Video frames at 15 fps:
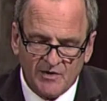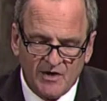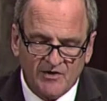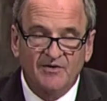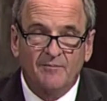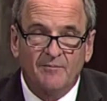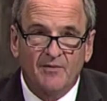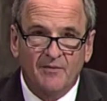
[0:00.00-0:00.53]

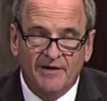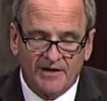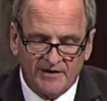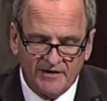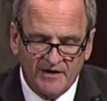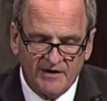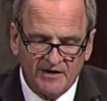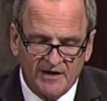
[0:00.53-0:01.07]
stronger than
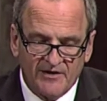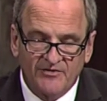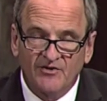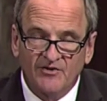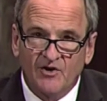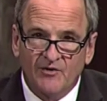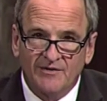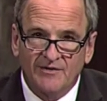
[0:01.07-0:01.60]
permitted
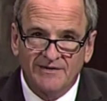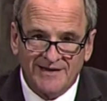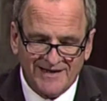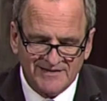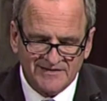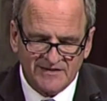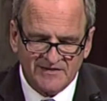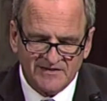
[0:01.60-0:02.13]
under the
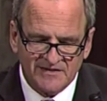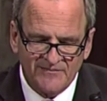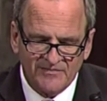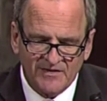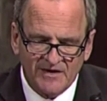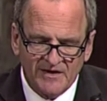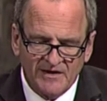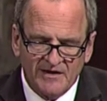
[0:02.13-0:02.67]
current license.